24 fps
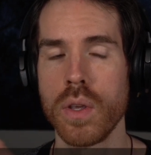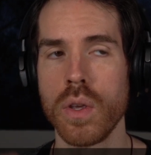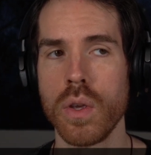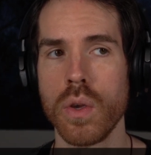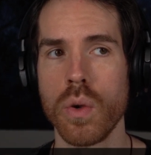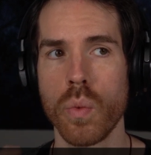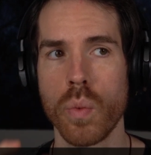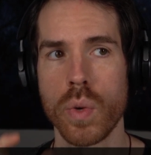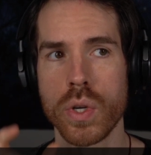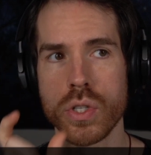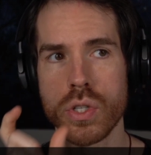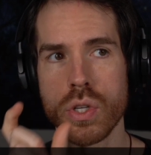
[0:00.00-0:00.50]

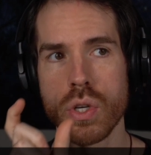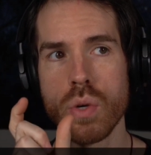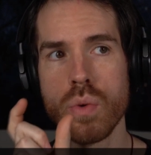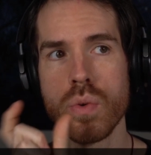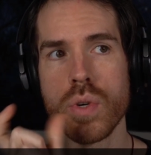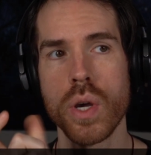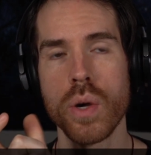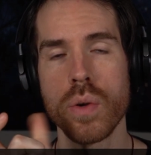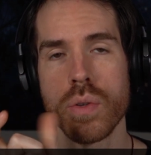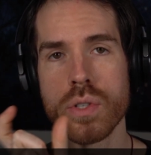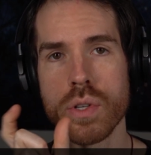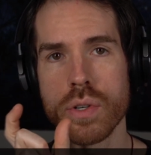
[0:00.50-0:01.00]
When 2
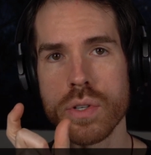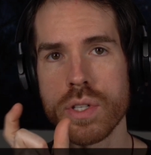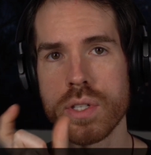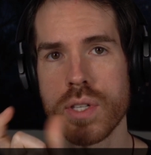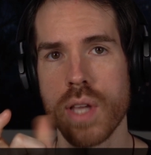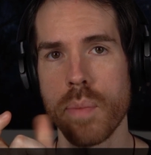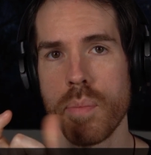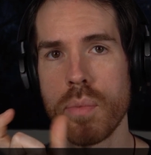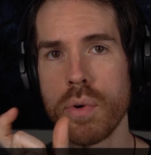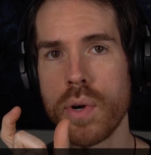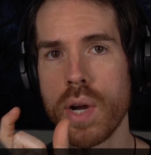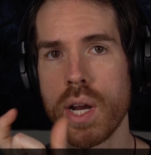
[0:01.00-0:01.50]
notes are
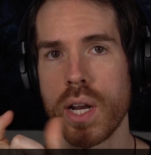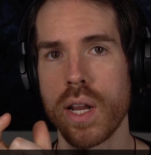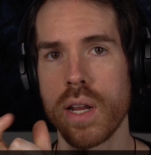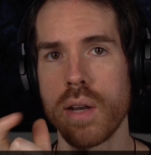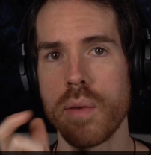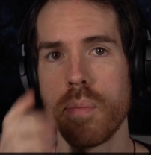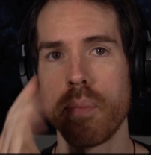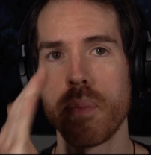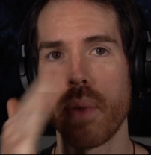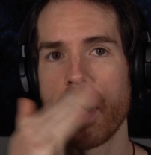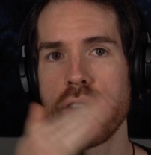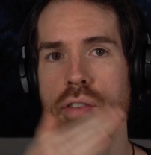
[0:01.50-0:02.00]
separated
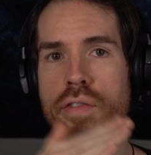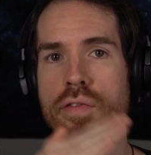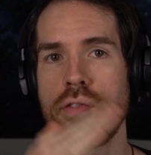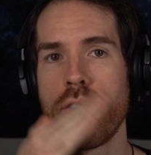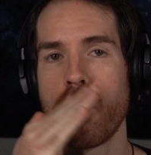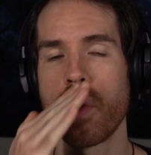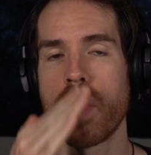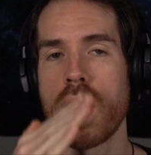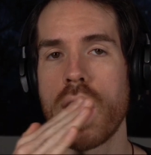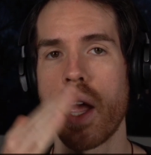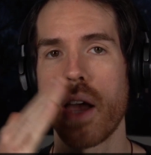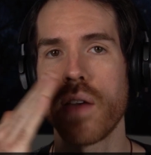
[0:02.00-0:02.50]
by
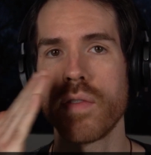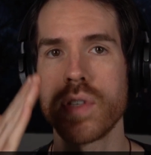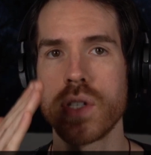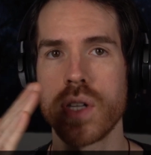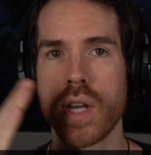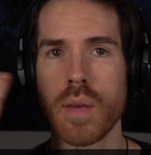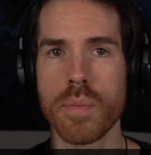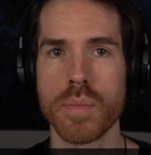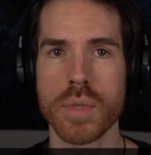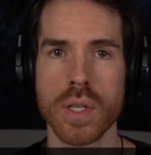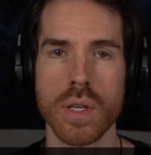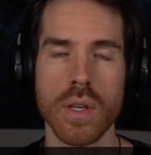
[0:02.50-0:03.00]
4 half
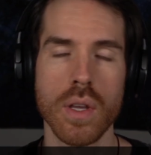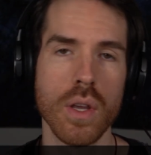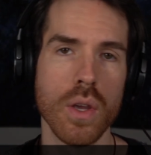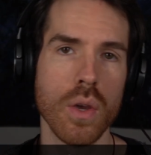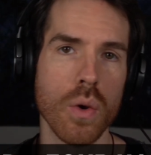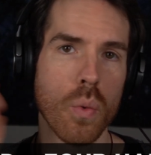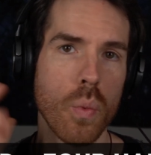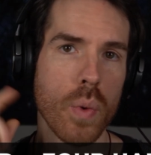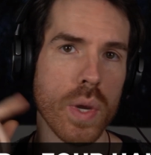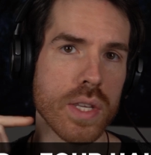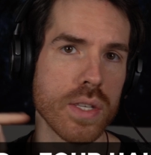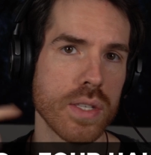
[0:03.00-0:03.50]
steps,
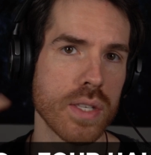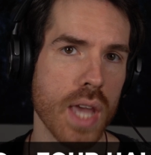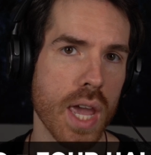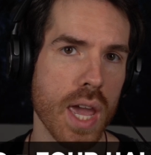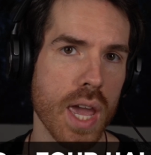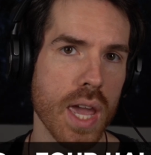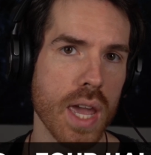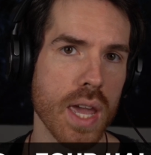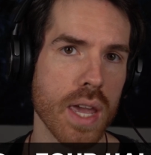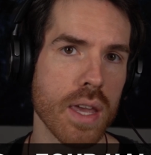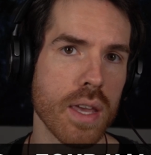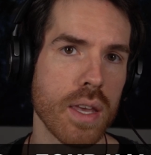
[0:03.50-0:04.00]
we
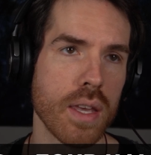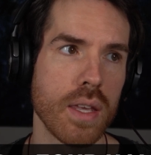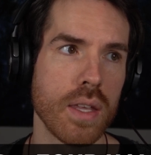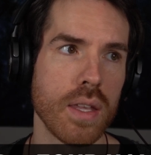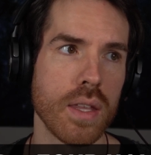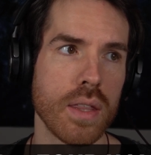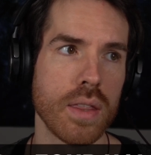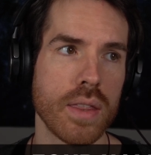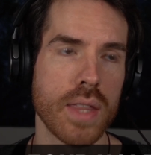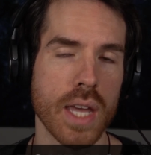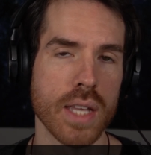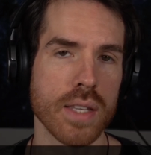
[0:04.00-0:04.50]
say
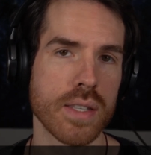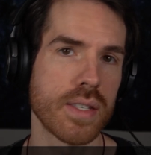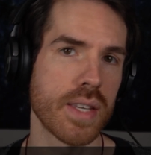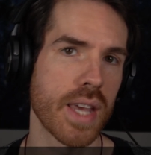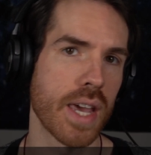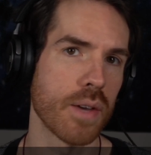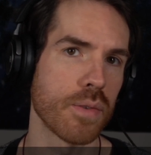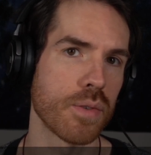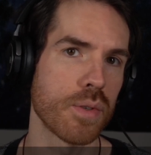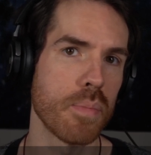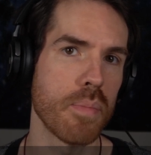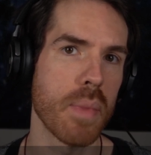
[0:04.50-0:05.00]
that
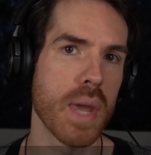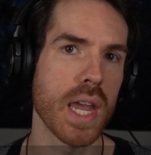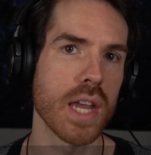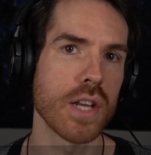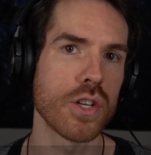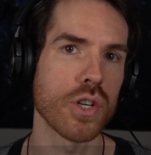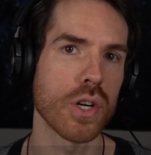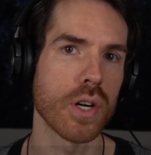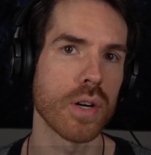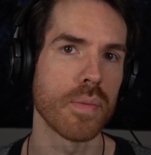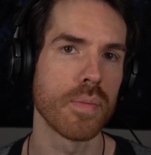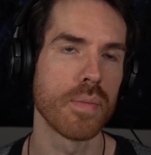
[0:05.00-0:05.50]
sounds
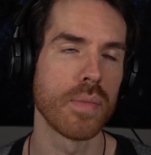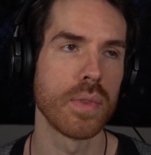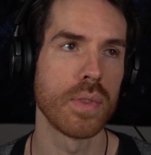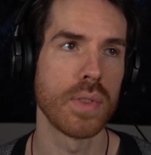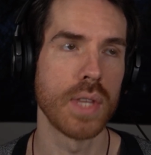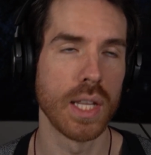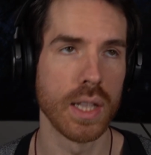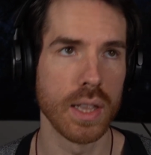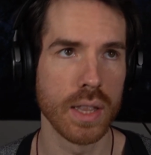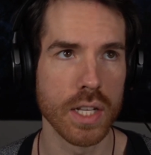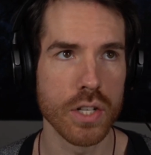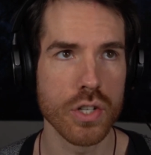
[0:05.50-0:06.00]
major.
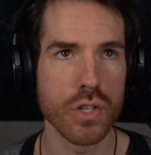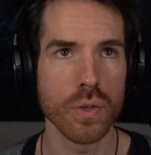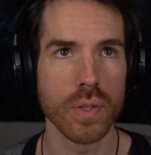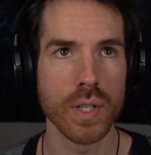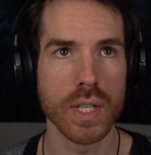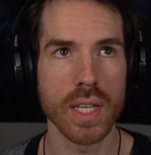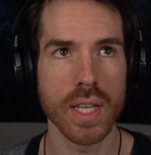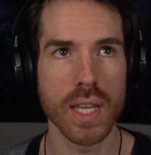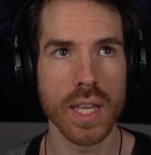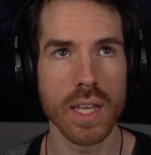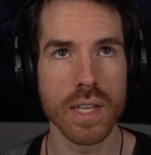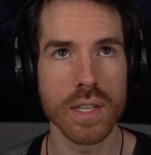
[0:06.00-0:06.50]
That
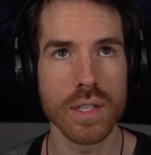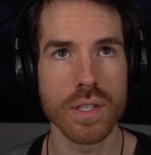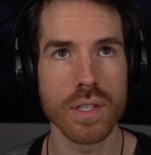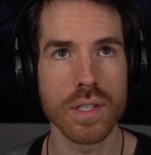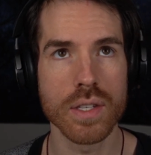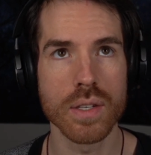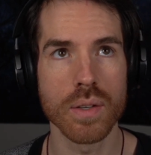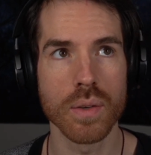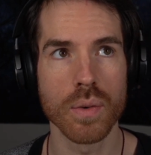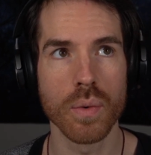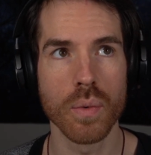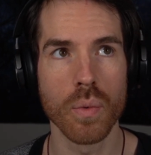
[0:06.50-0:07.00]
literally
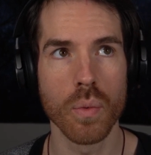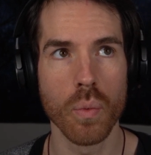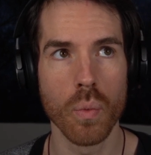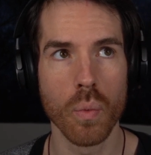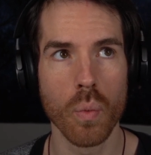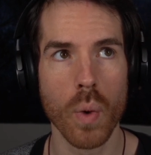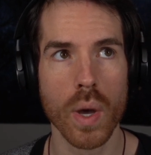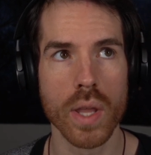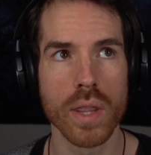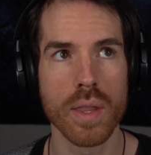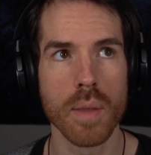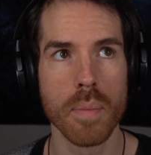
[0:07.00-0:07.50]
is
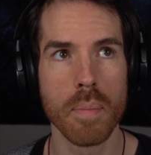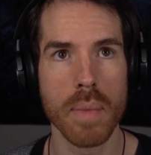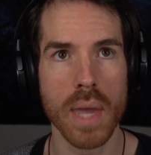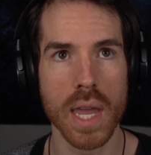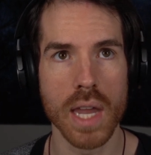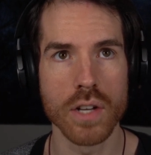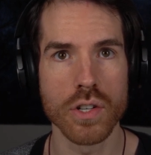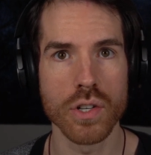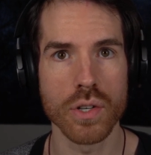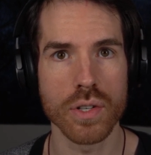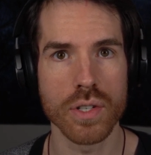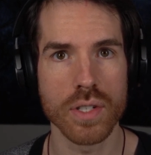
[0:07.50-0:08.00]
what the
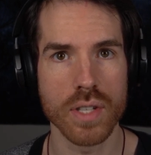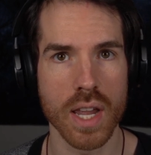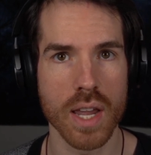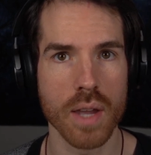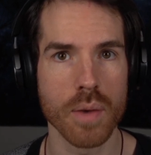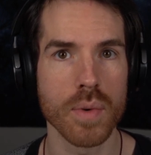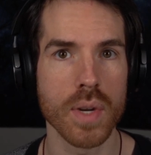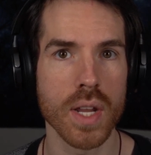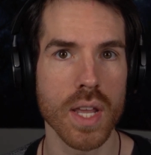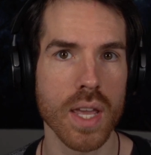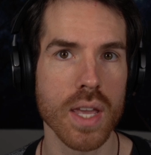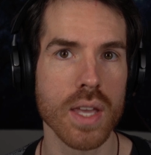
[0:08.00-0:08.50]
major
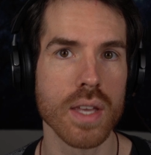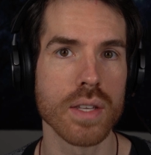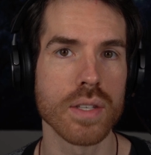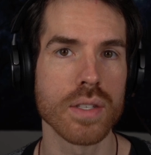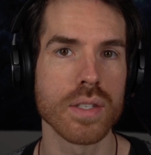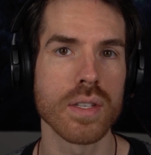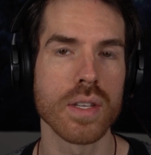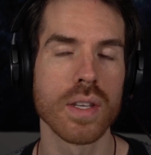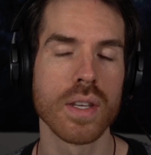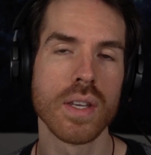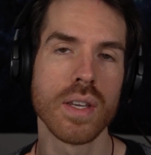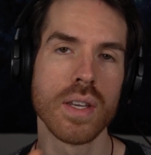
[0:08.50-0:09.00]
sound
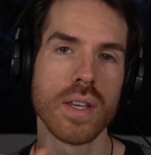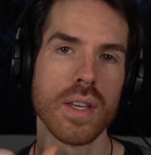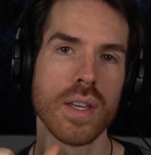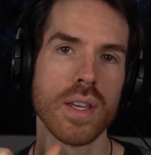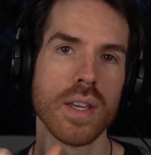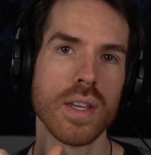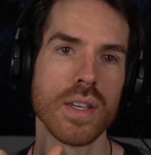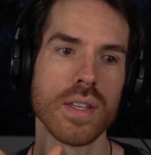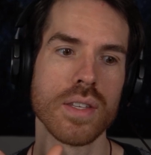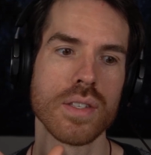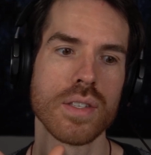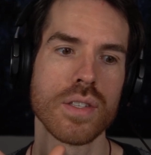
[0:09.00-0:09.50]
is
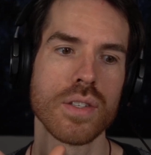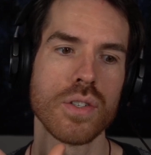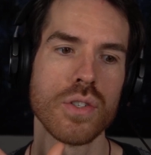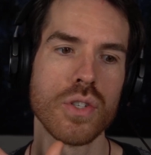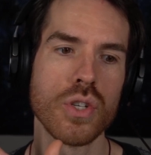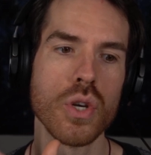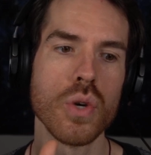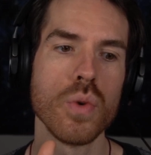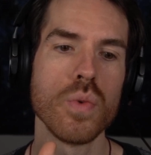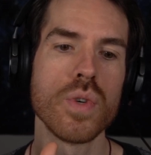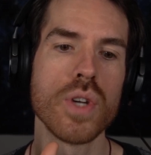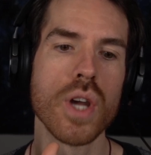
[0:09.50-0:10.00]

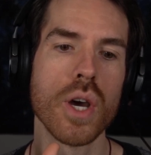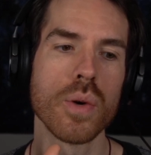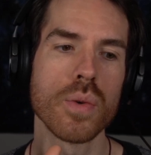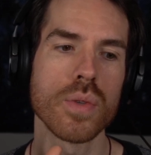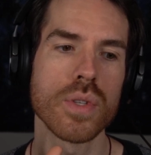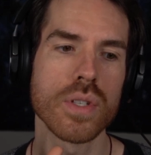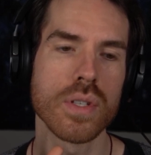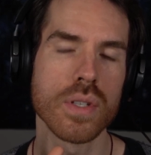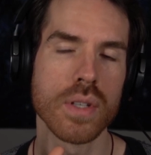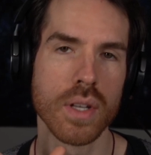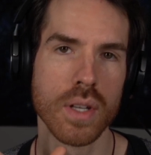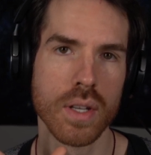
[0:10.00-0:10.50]
2
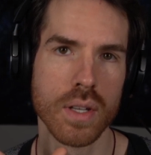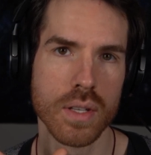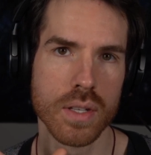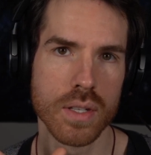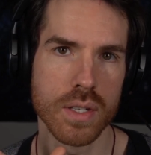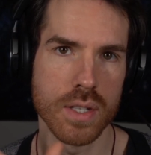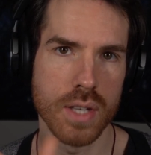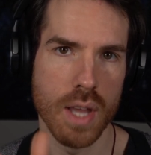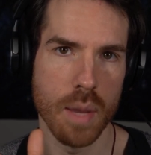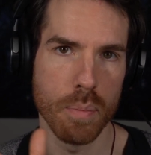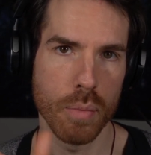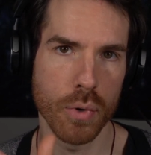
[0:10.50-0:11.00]
notes
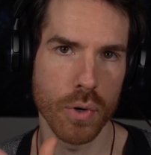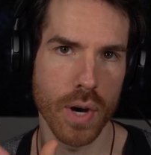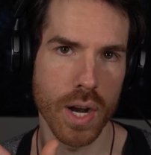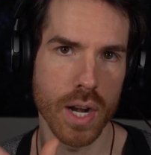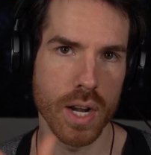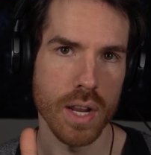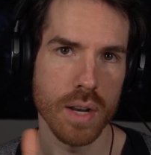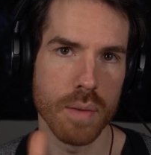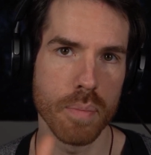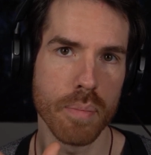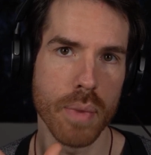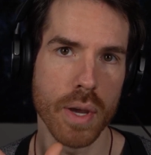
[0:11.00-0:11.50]

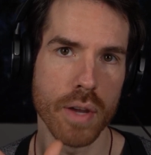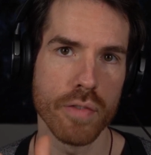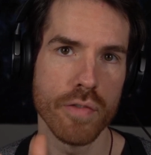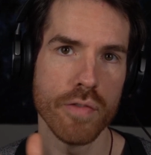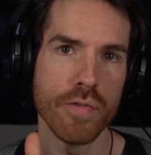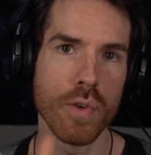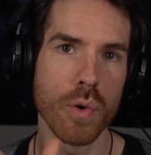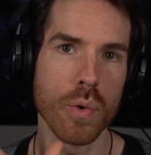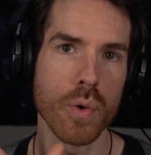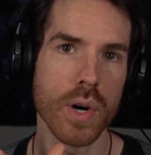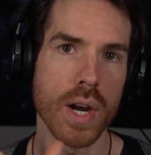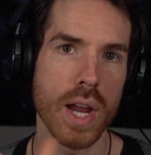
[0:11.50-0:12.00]
separated by
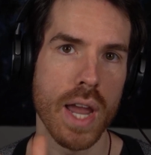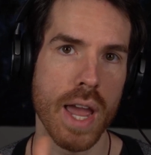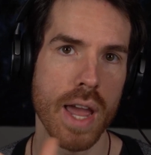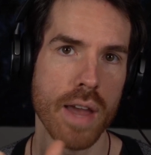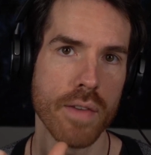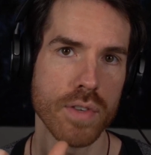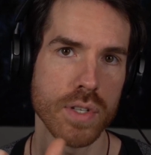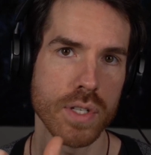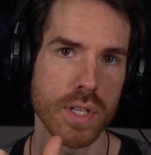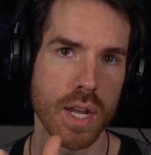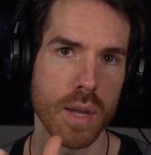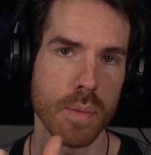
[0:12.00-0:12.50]
4
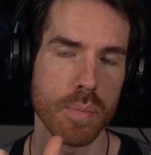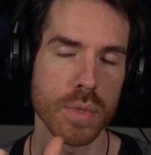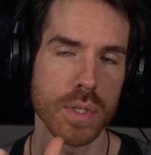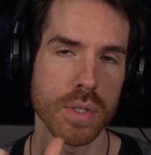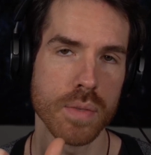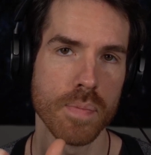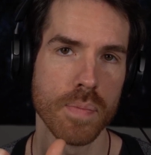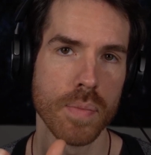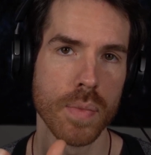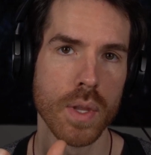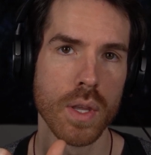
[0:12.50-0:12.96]
half steps.